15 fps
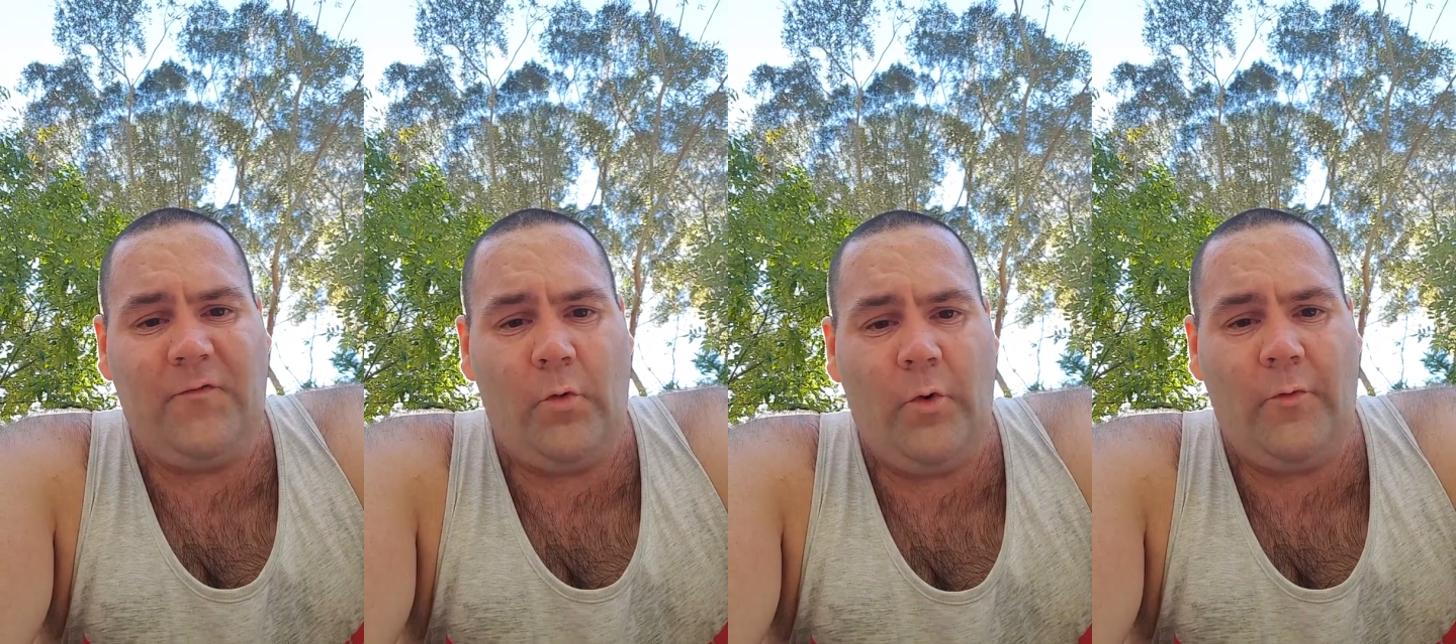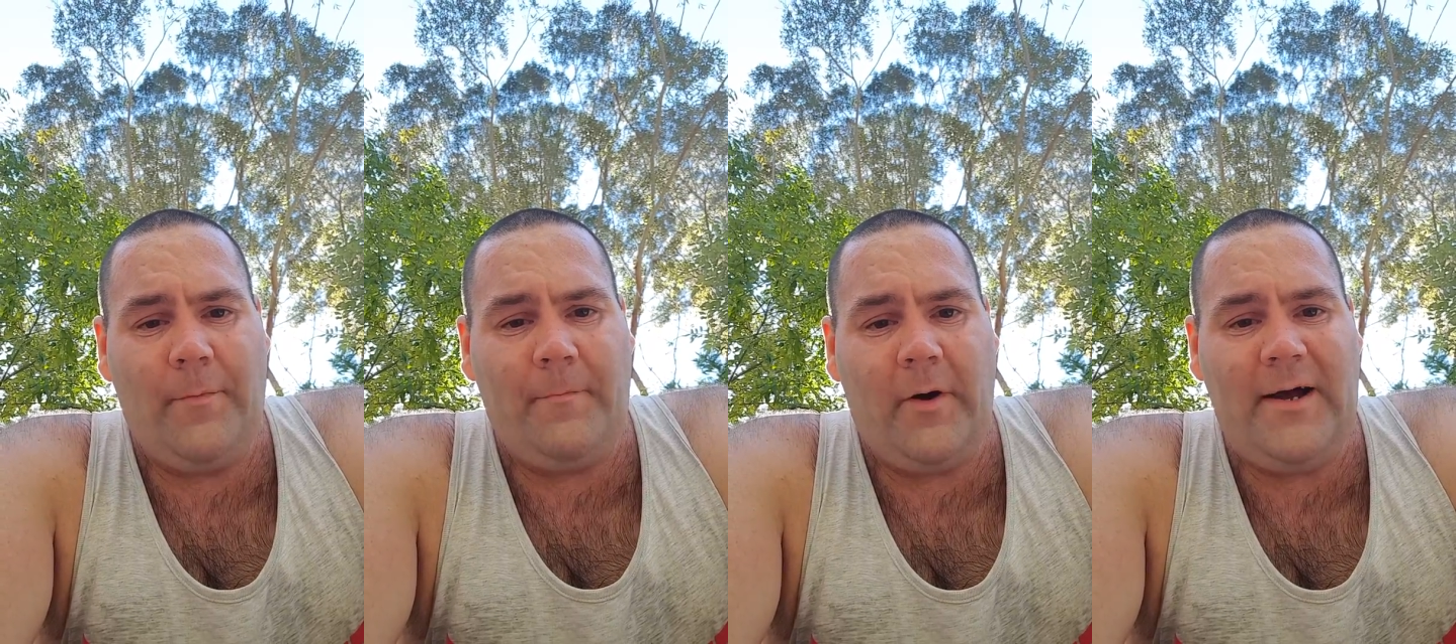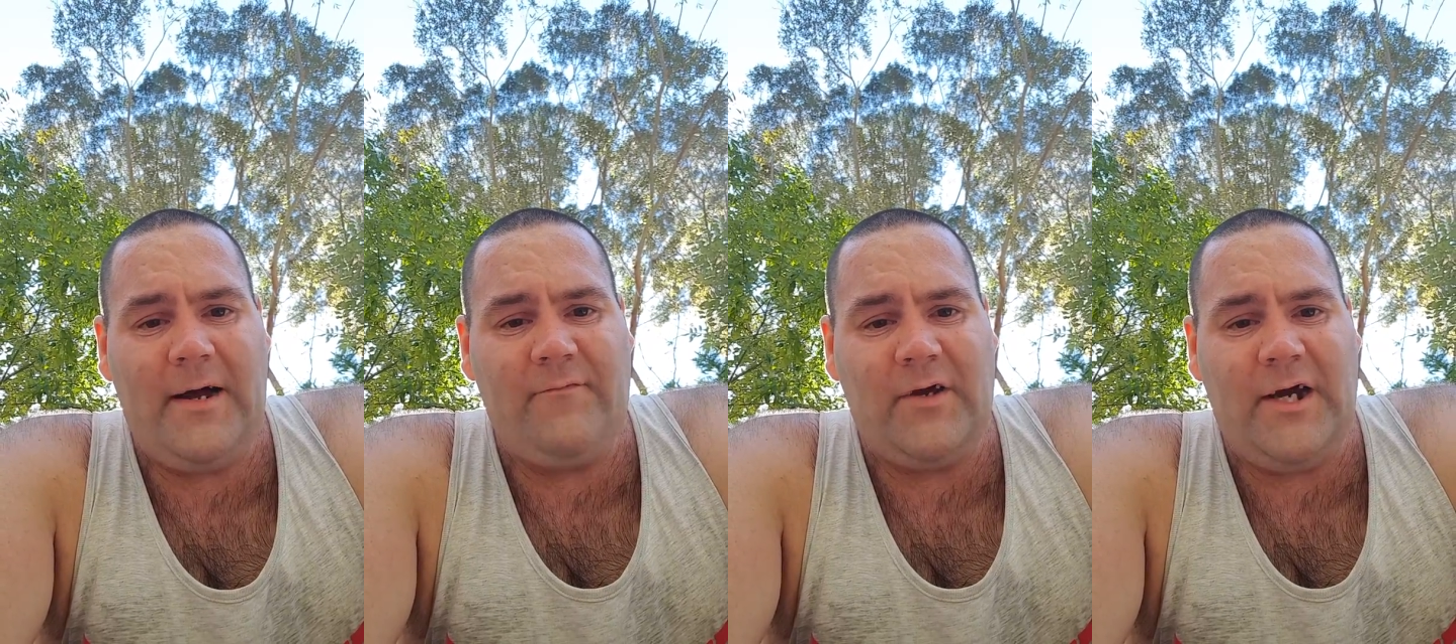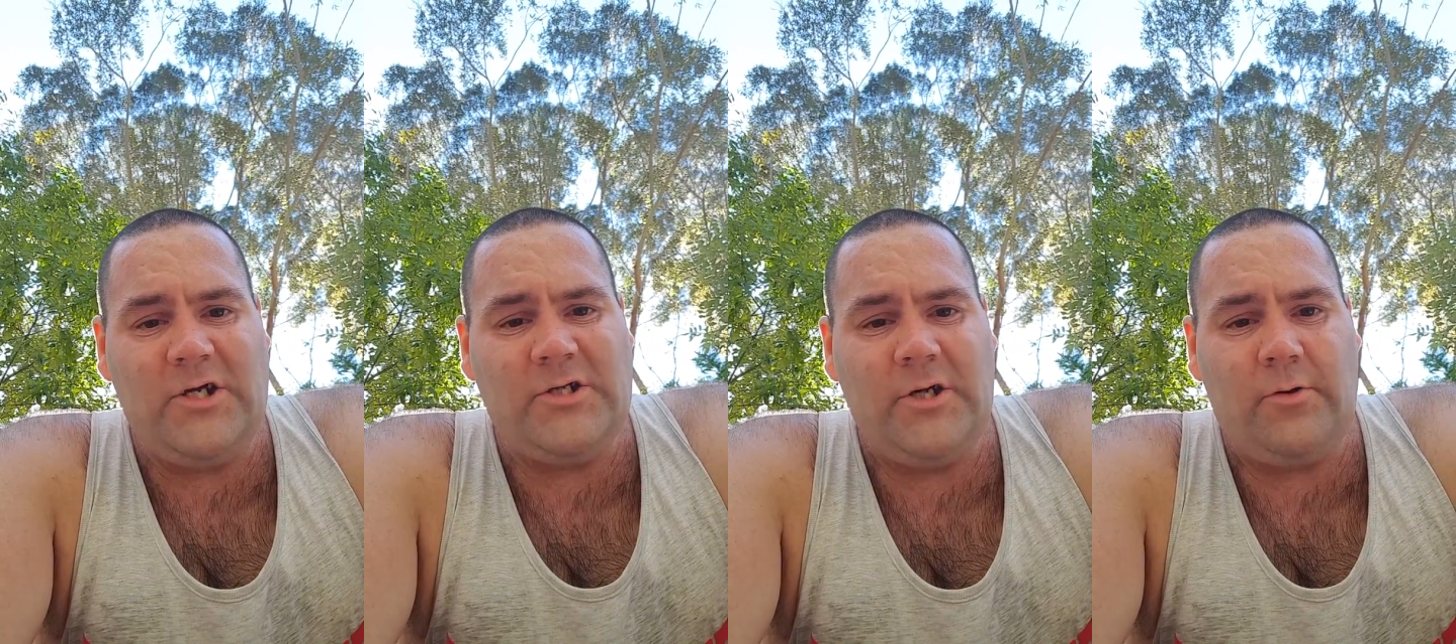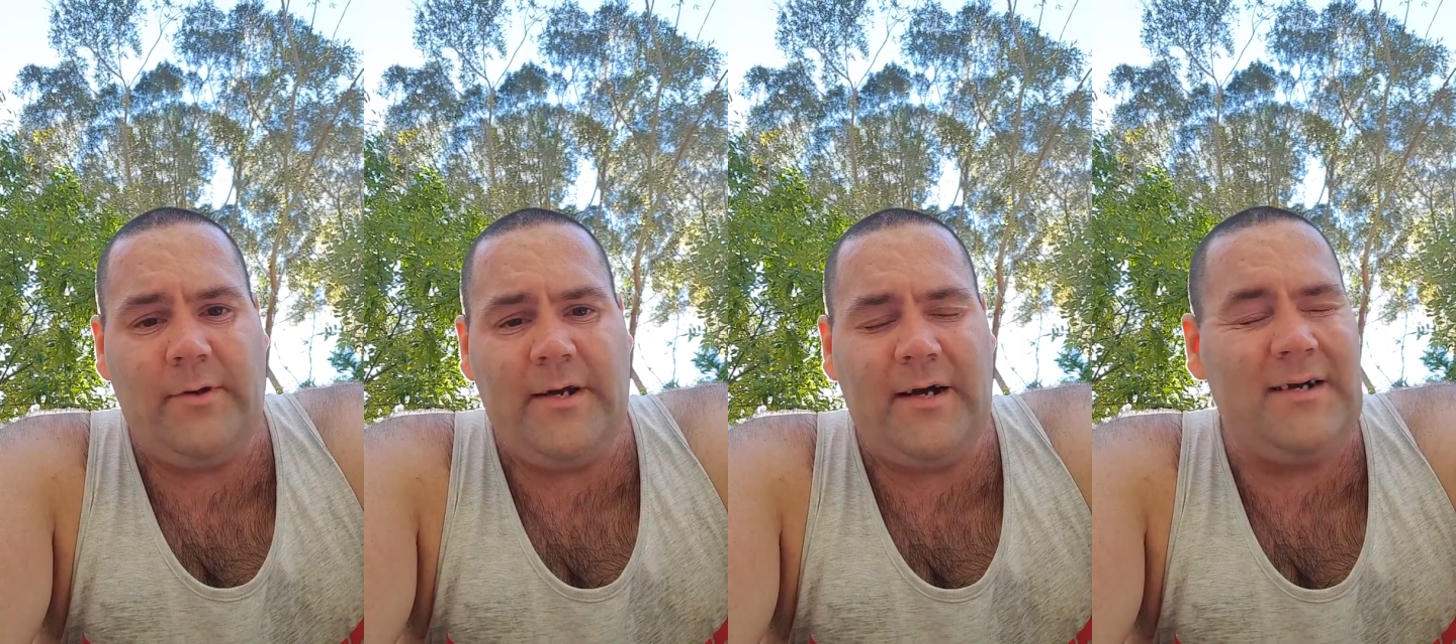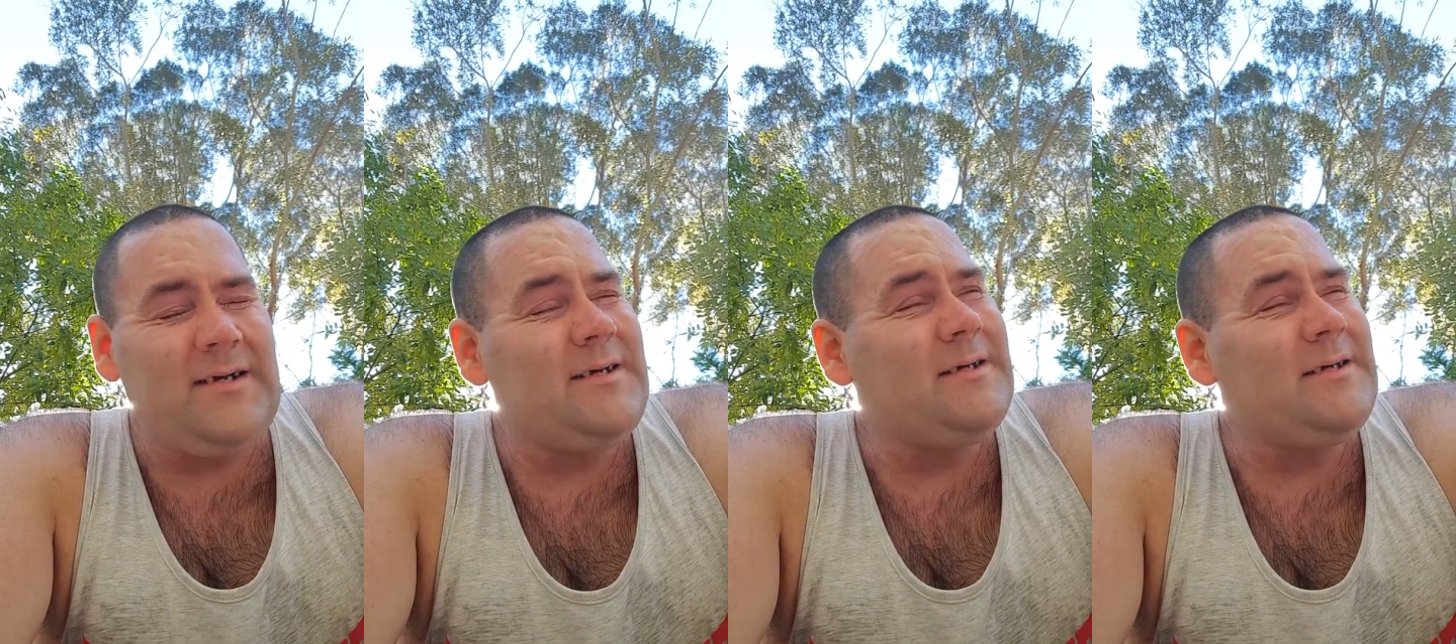forward with my aviation career,